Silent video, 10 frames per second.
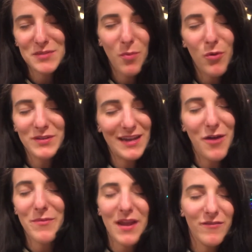pulled it
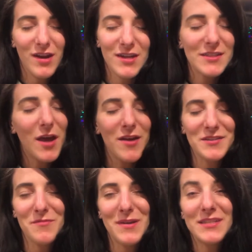out whenever I saw
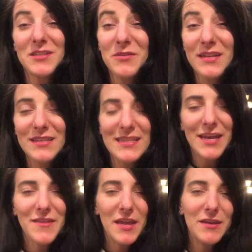some of my students,
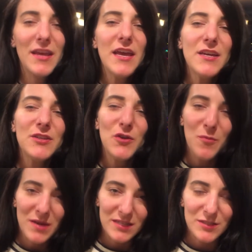and then two
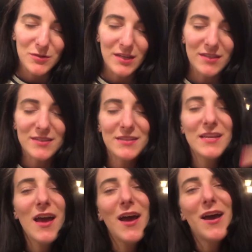of my students
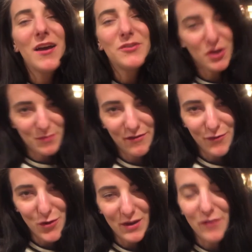took my
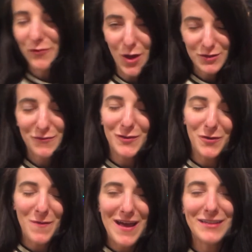phone and vlogged for a
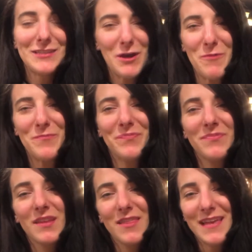little while. So
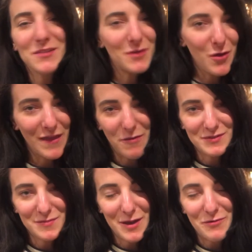that's what all that
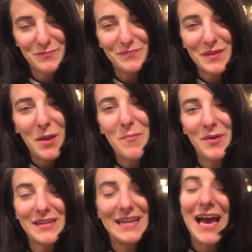was about.
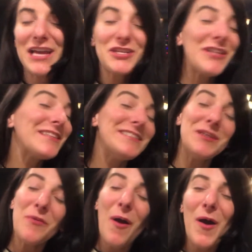But I shall see
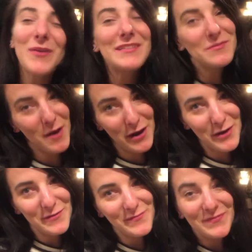you all tomorrow.
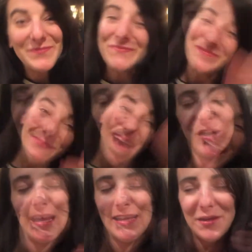I
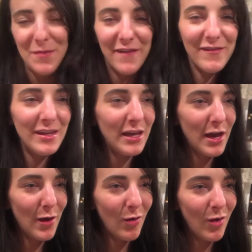already ended my
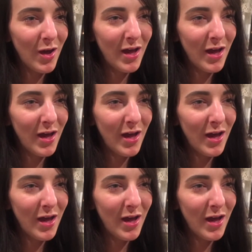video,